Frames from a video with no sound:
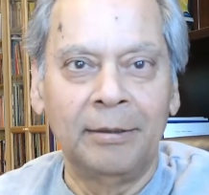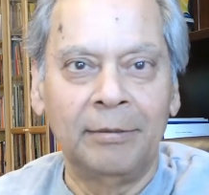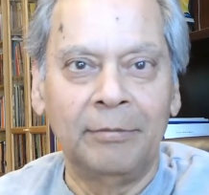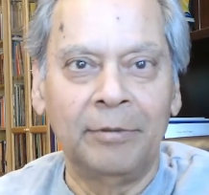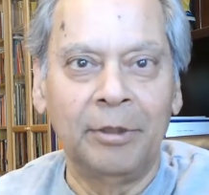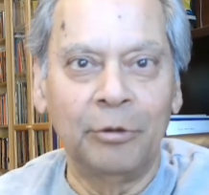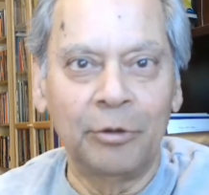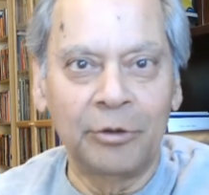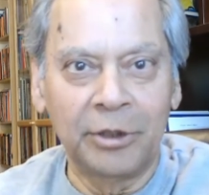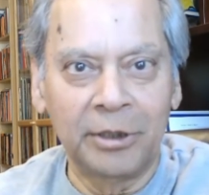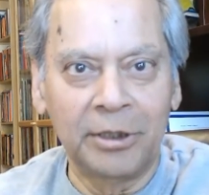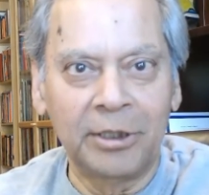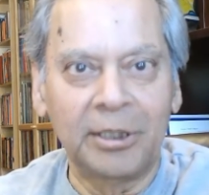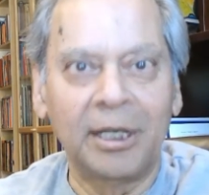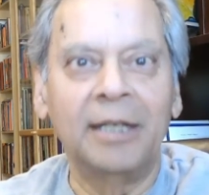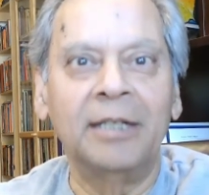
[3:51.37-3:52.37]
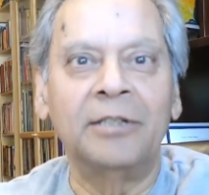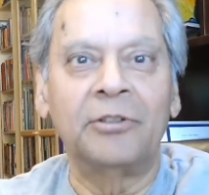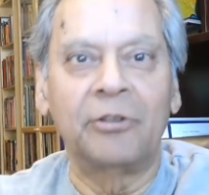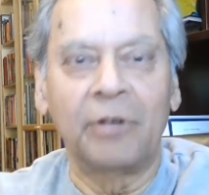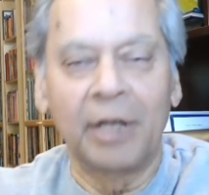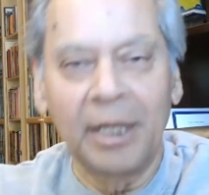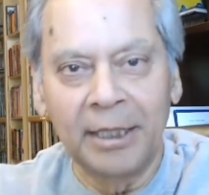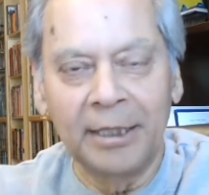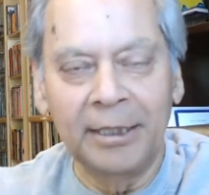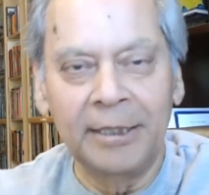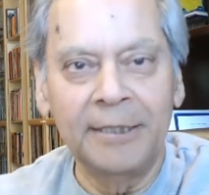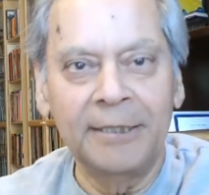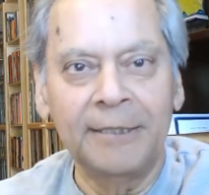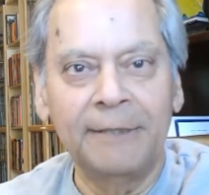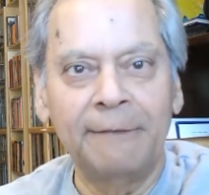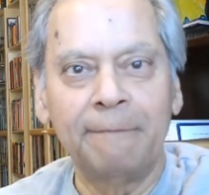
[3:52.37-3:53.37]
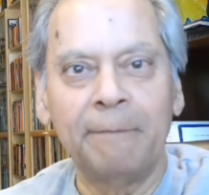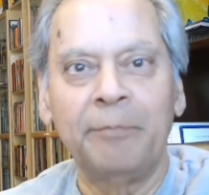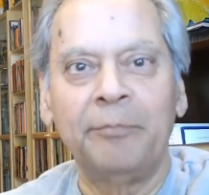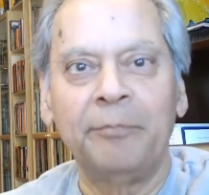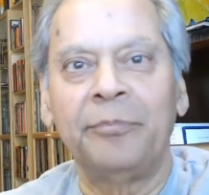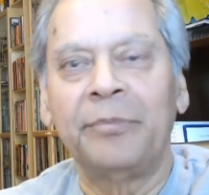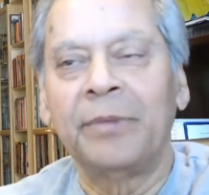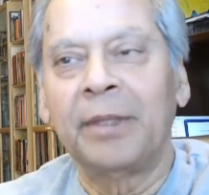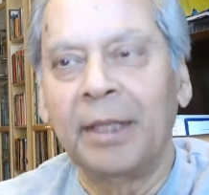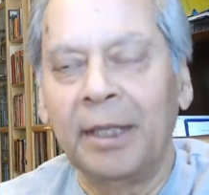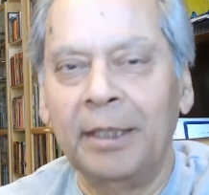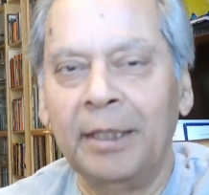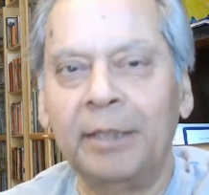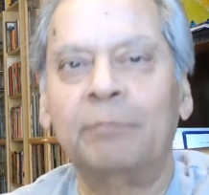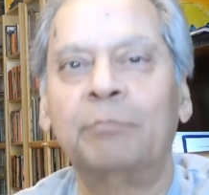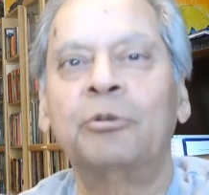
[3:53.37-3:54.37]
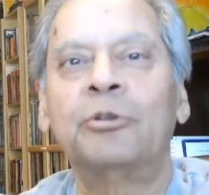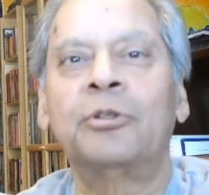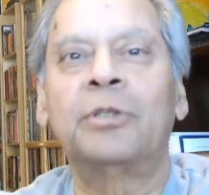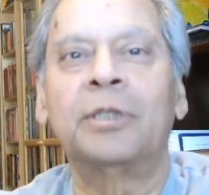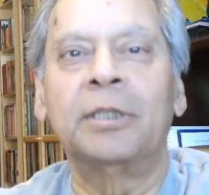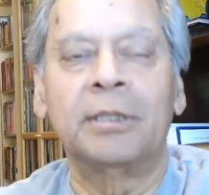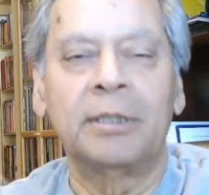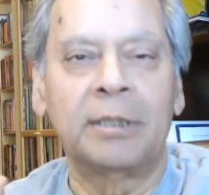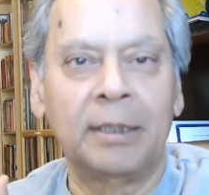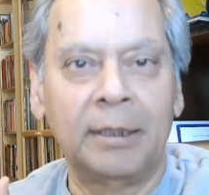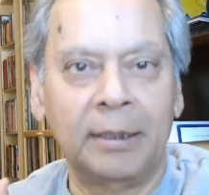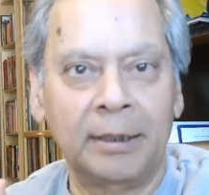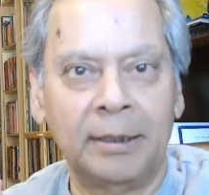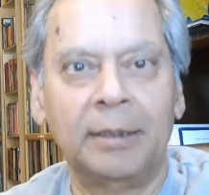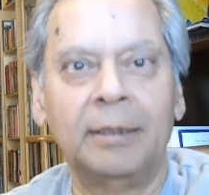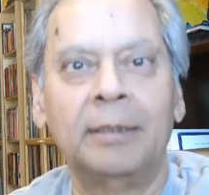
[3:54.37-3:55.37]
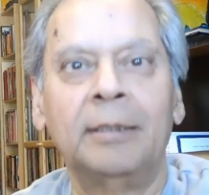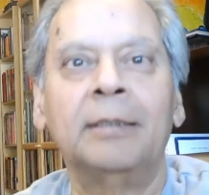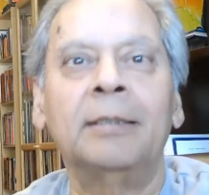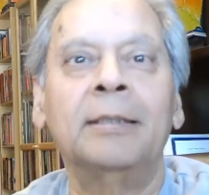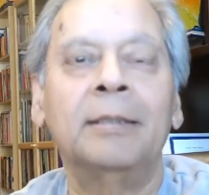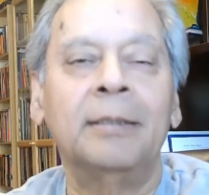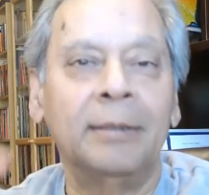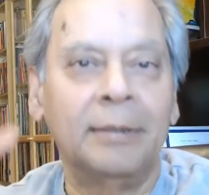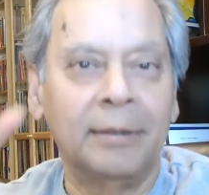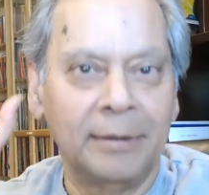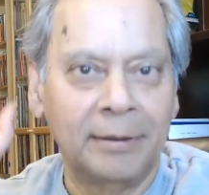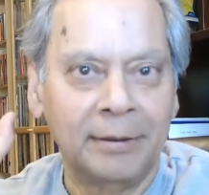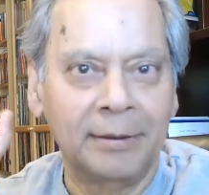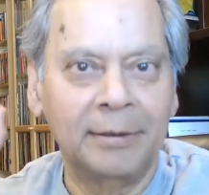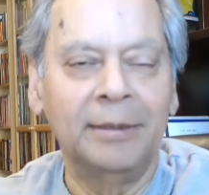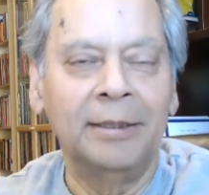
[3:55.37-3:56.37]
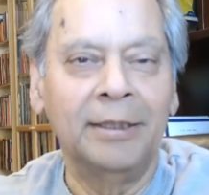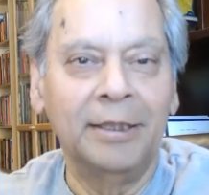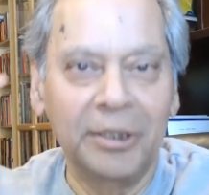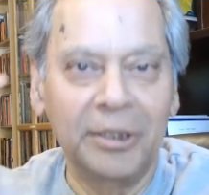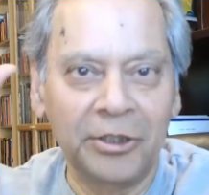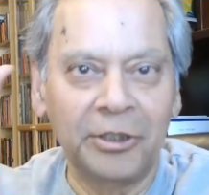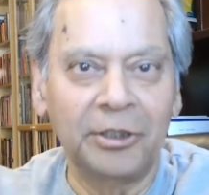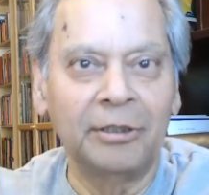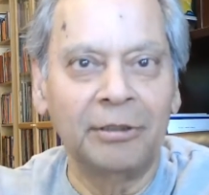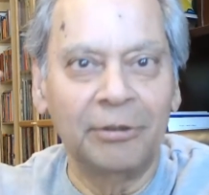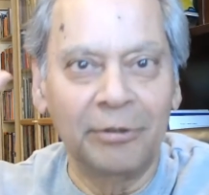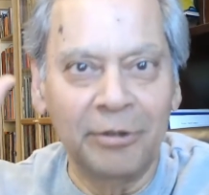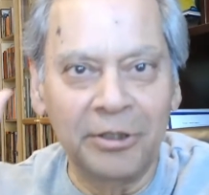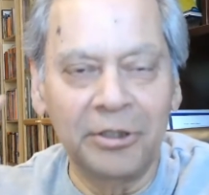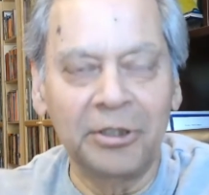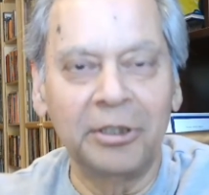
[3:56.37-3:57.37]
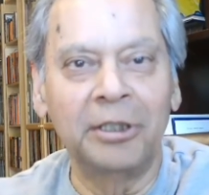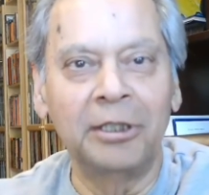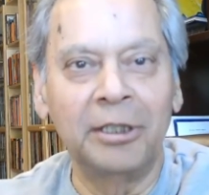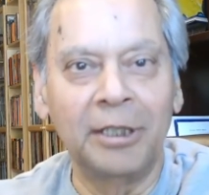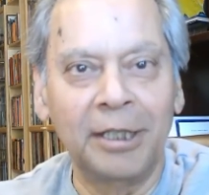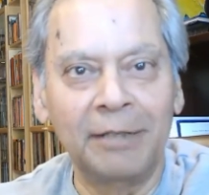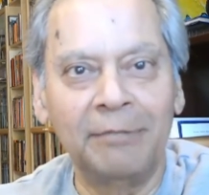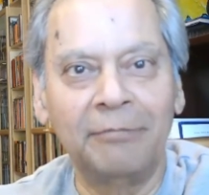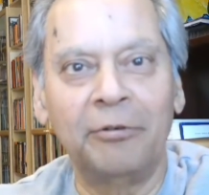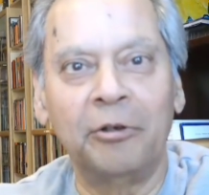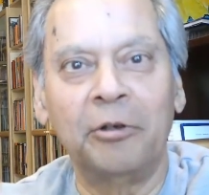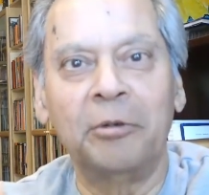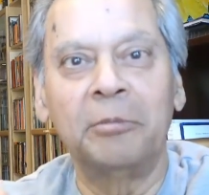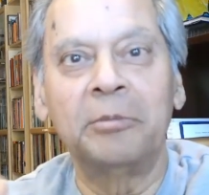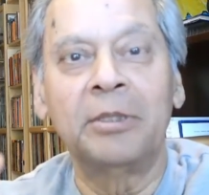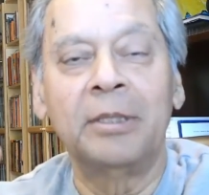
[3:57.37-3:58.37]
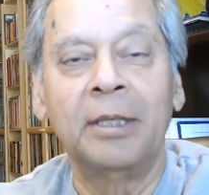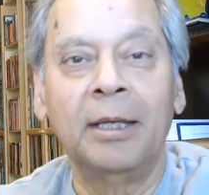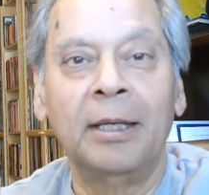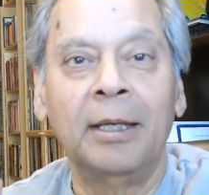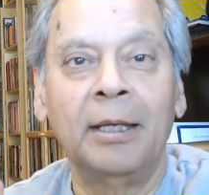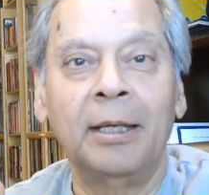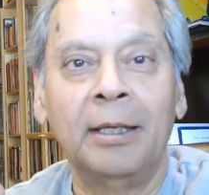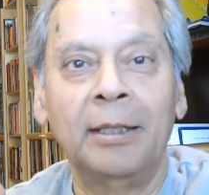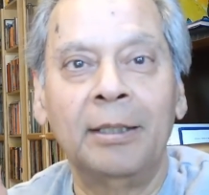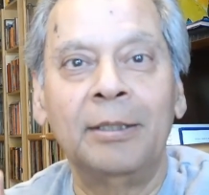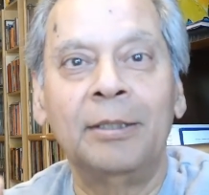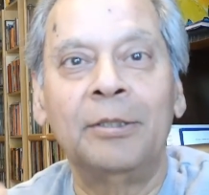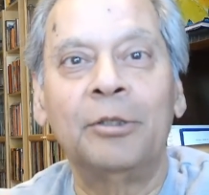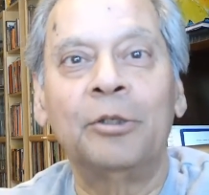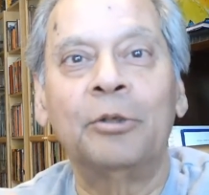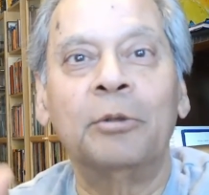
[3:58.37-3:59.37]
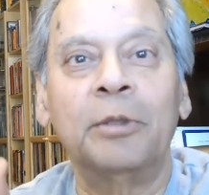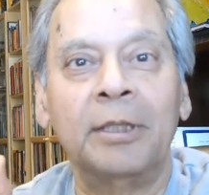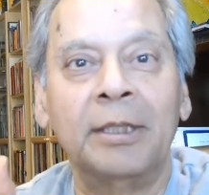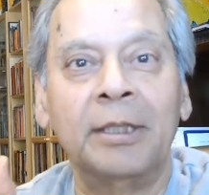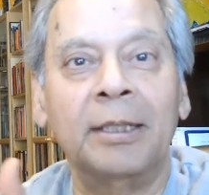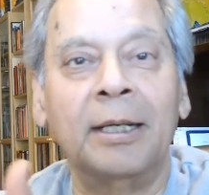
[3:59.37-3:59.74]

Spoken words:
When ocean tides rise, it pushes original life forms toward the